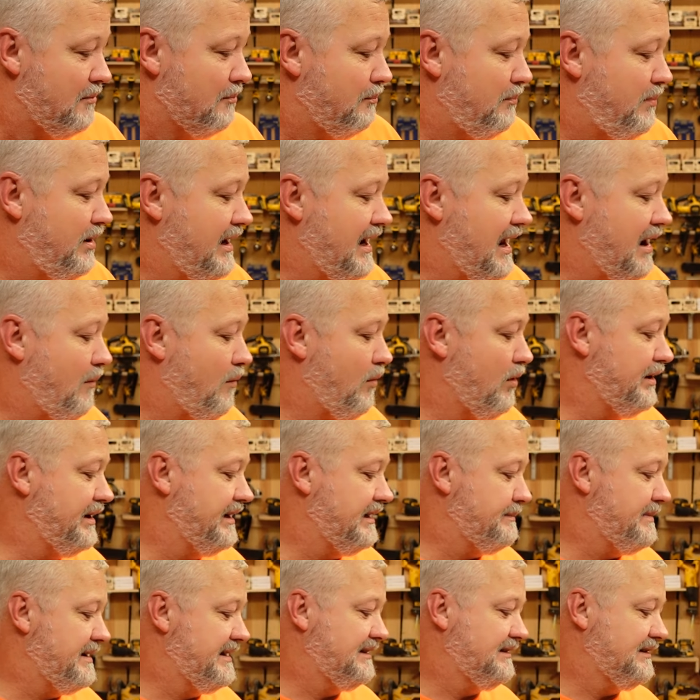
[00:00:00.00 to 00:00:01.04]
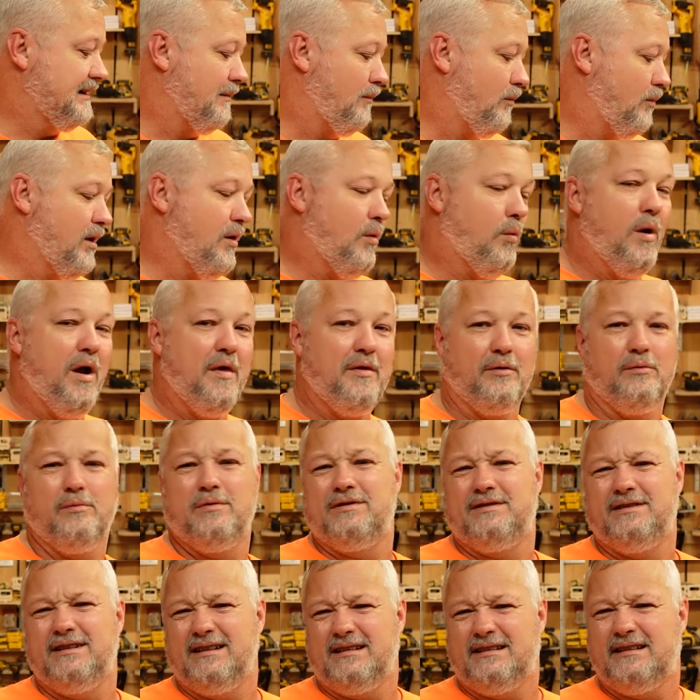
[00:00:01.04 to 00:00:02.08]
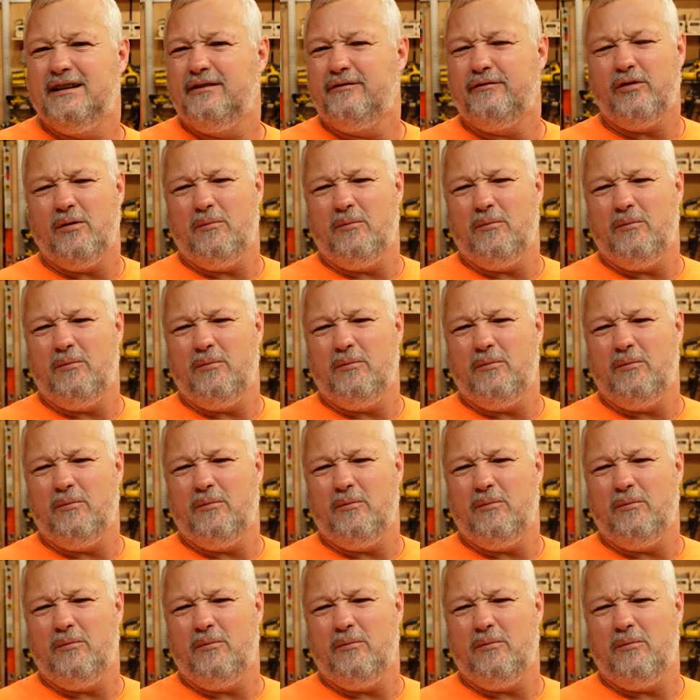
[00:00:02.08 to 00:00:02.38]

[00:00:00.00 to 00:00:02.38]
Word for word: but I wanted it to be somewhat weather resistant